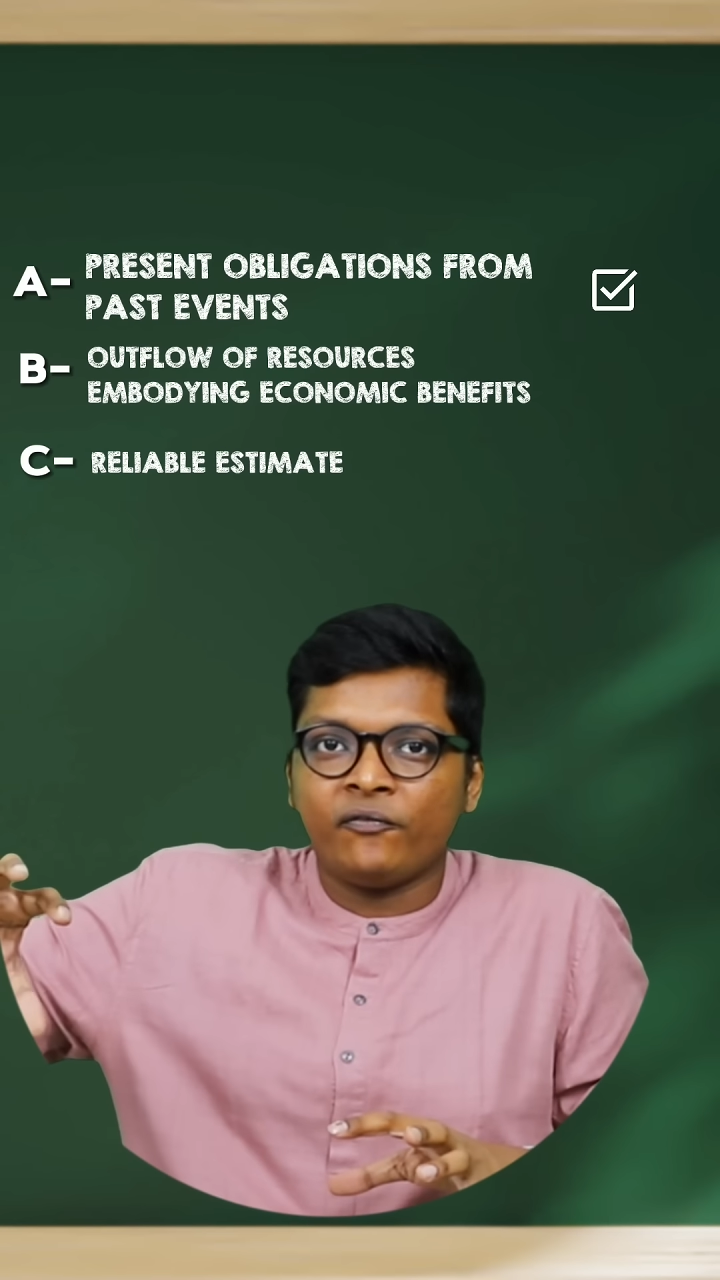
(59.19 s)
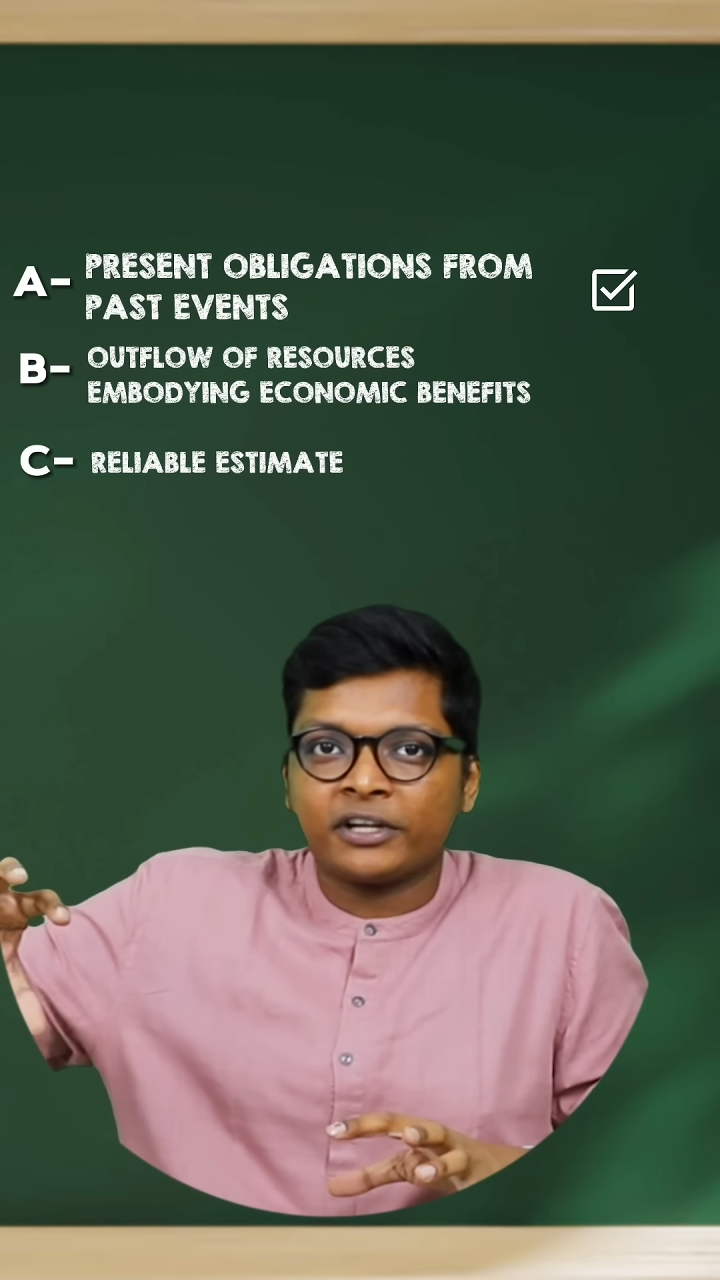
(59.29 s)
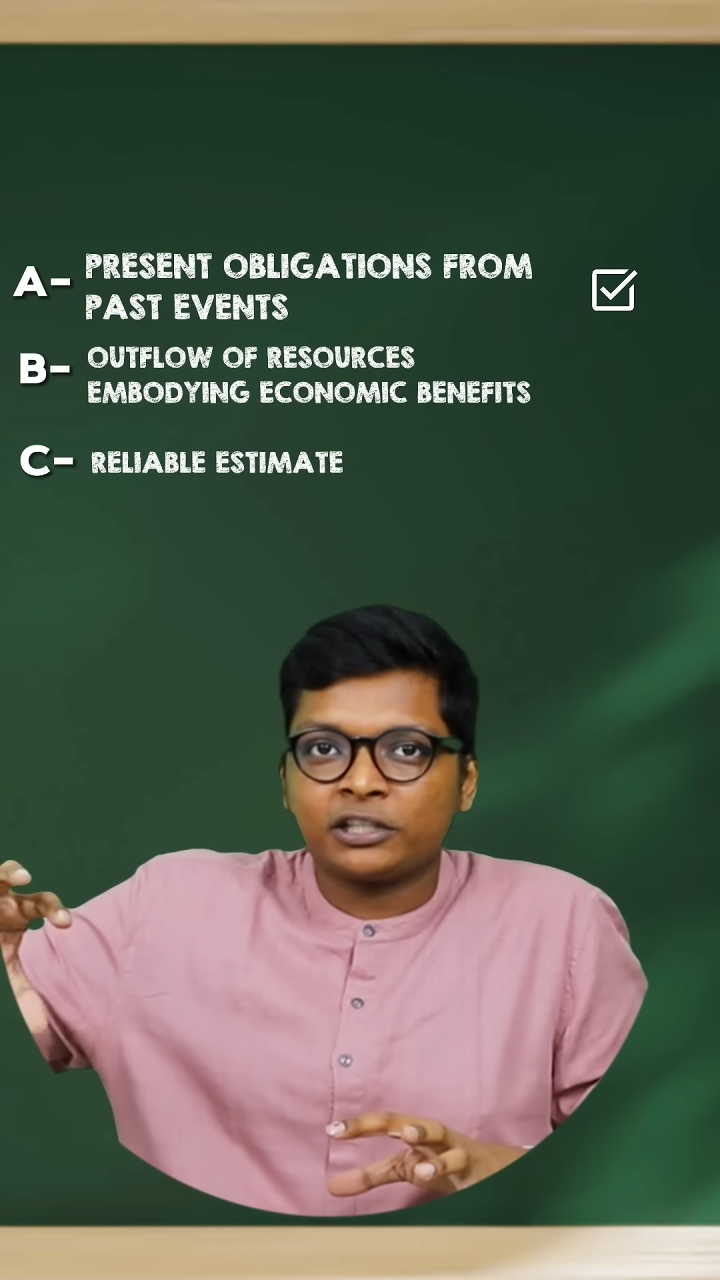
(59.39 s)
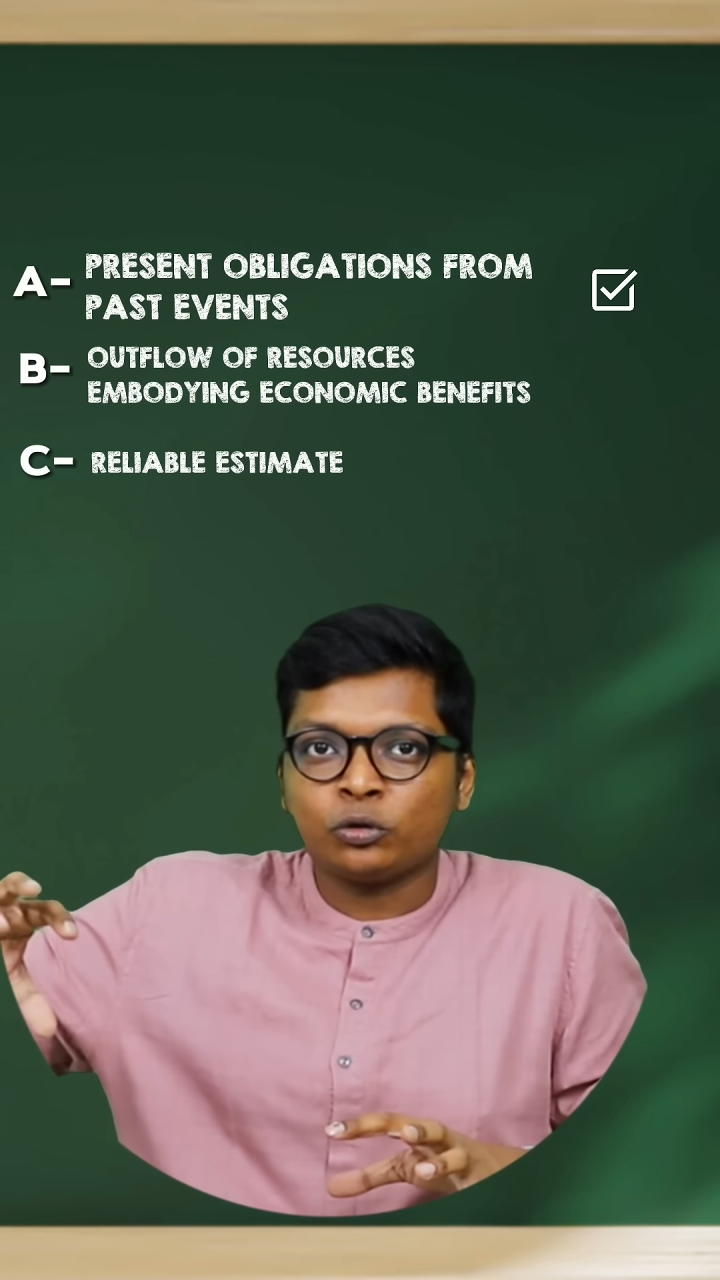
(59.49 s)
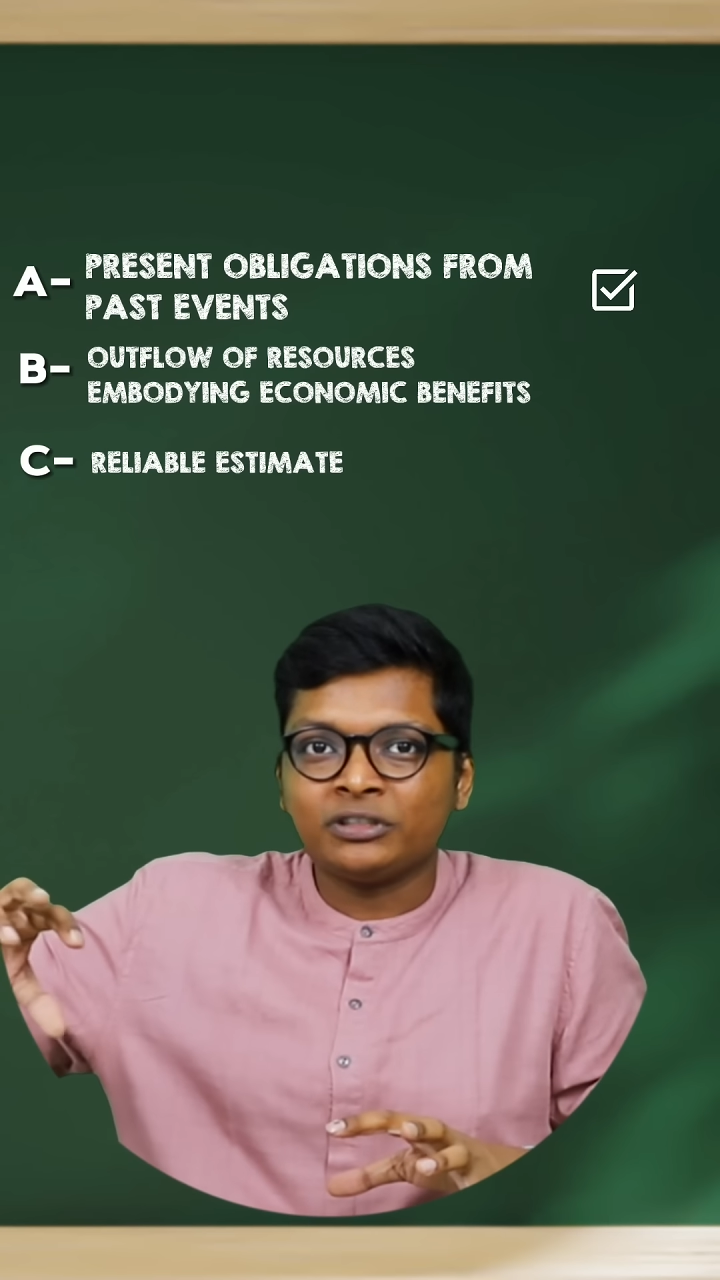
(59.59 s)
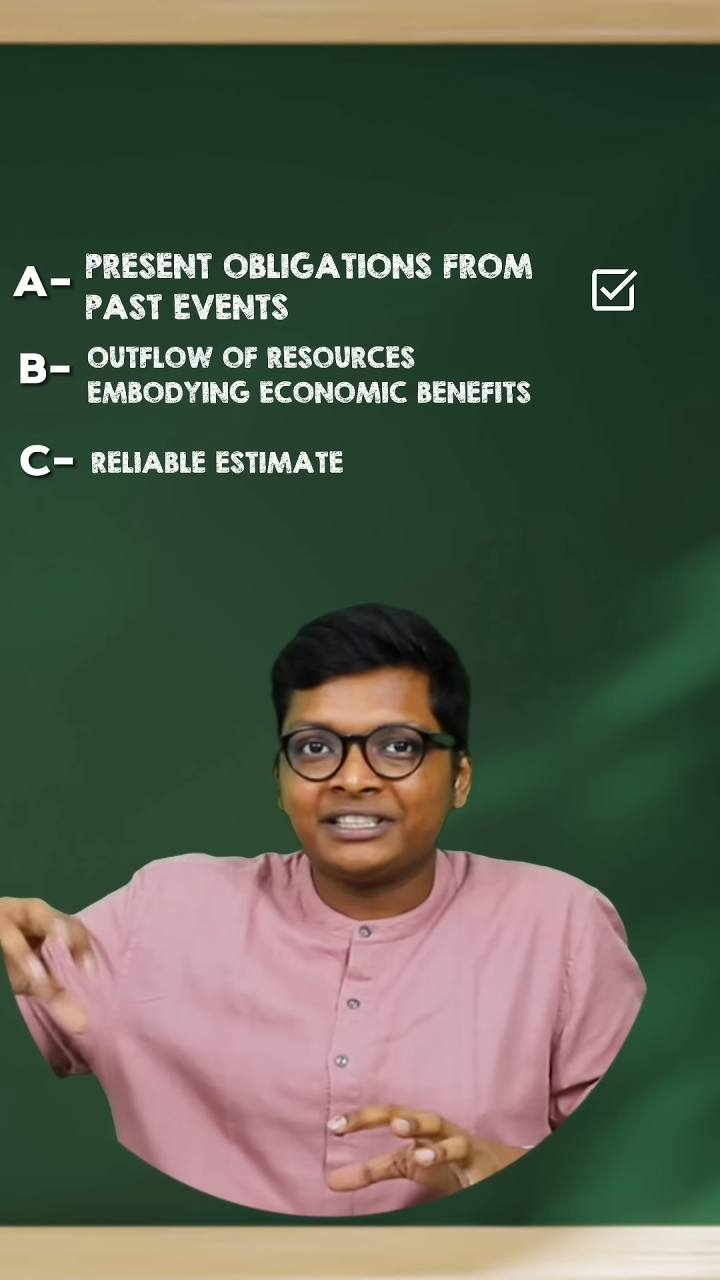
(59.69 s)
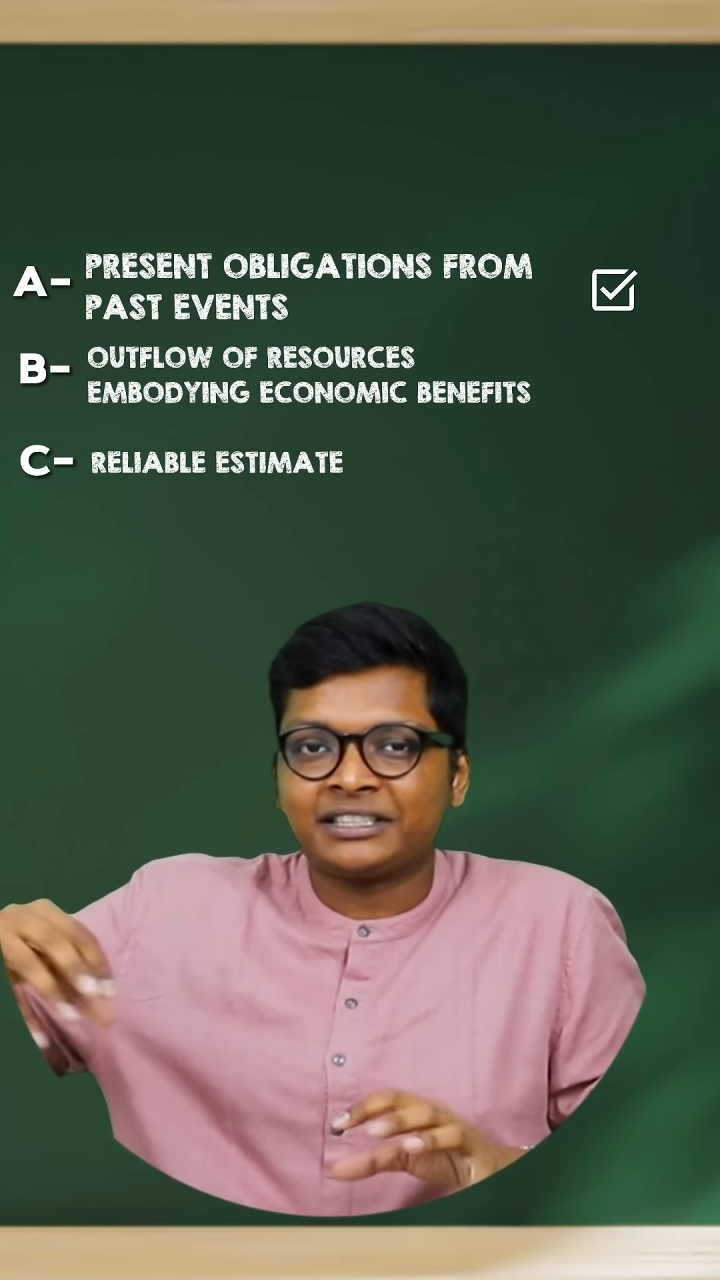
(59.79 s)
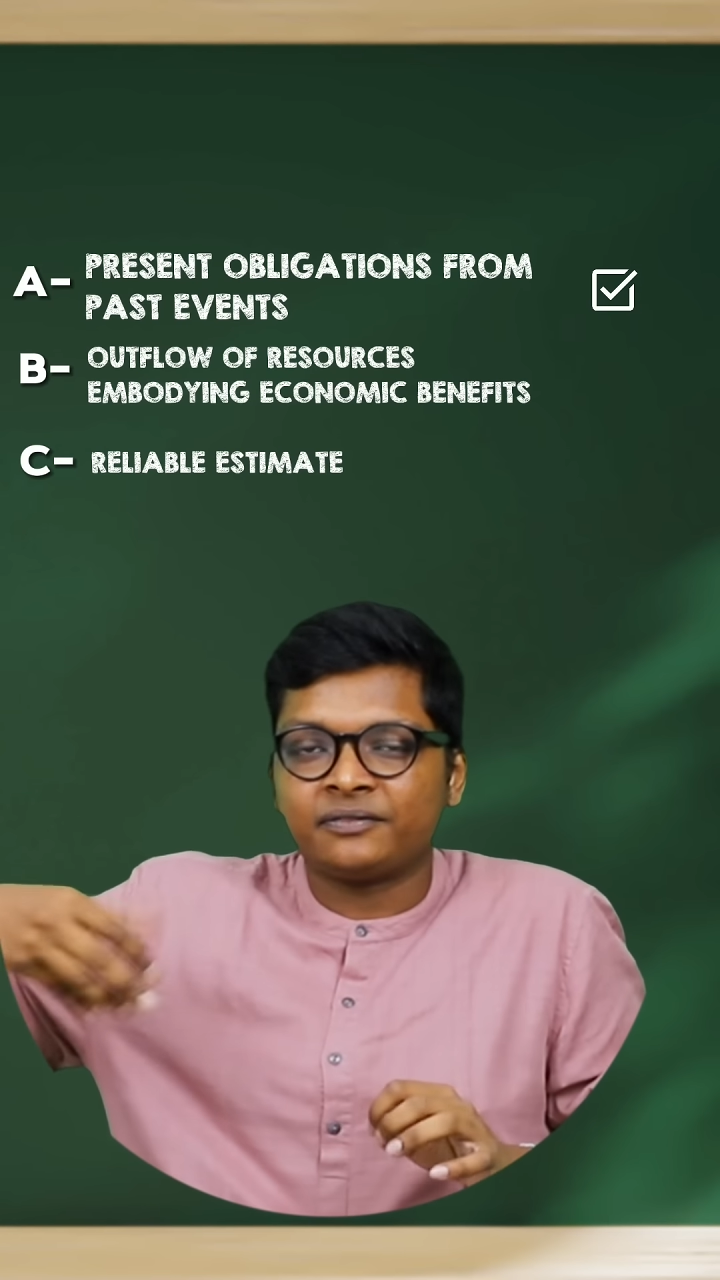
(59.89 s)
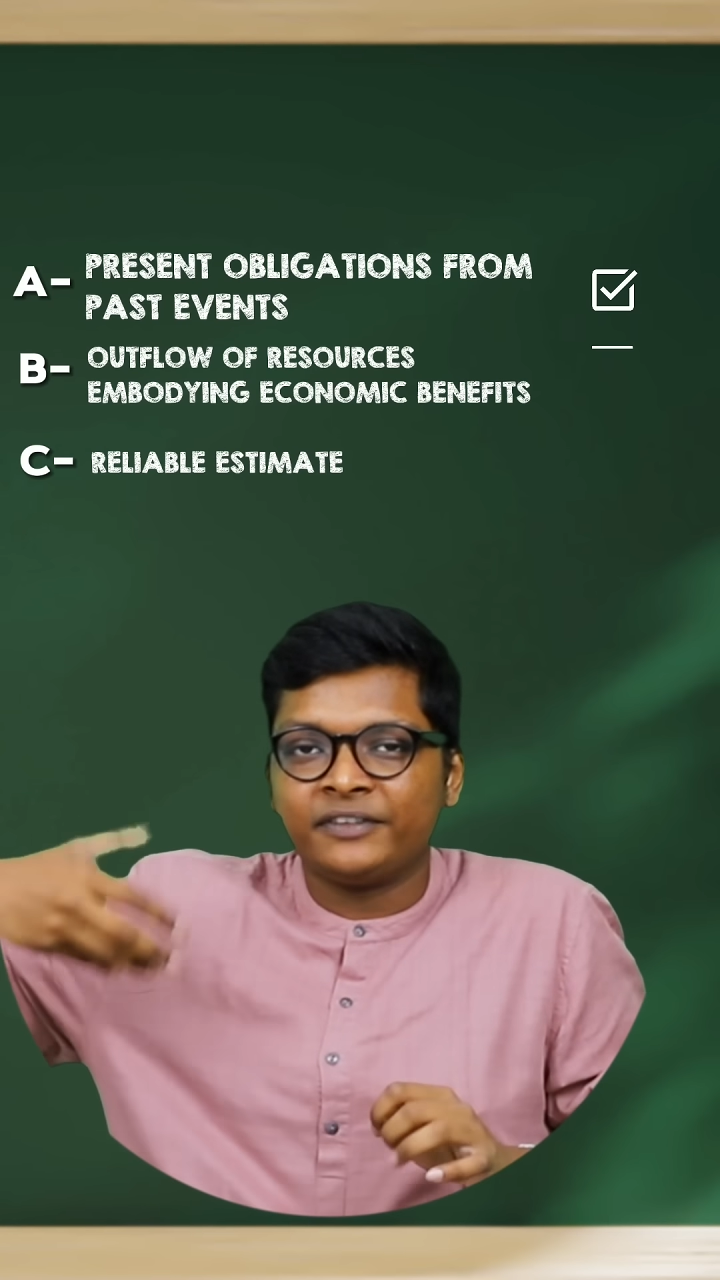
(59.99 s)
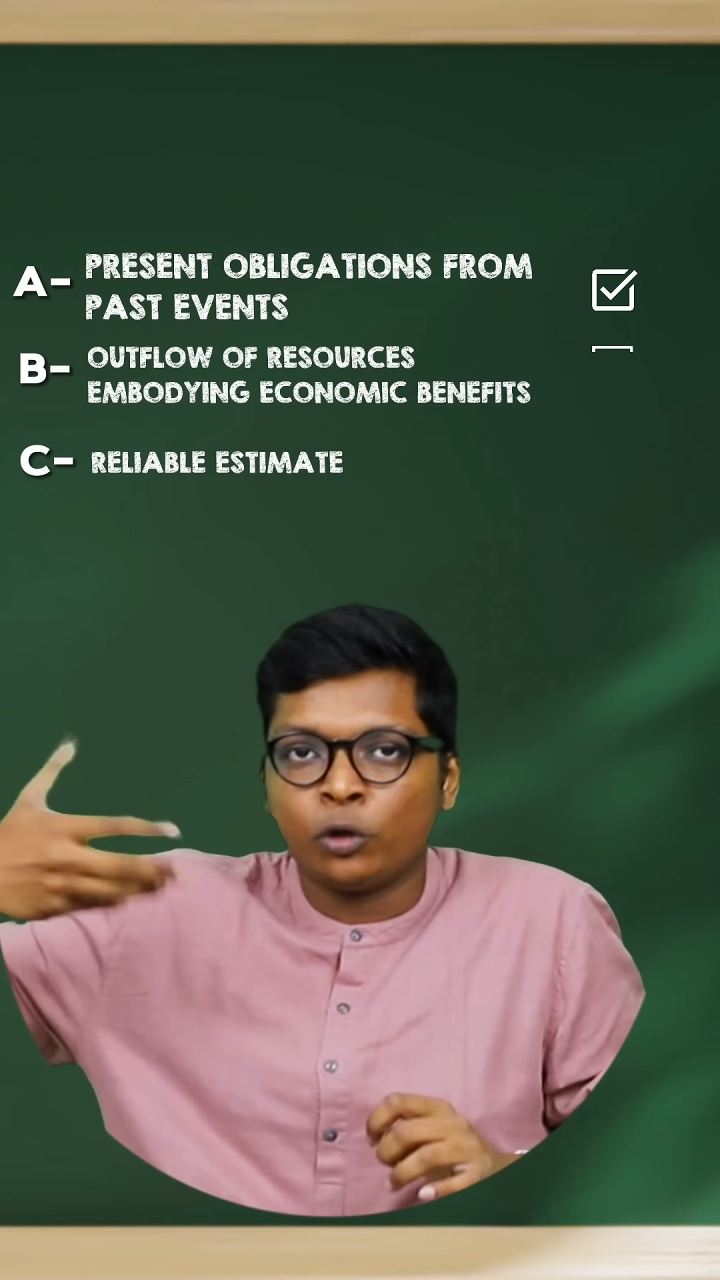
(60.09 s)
of resources,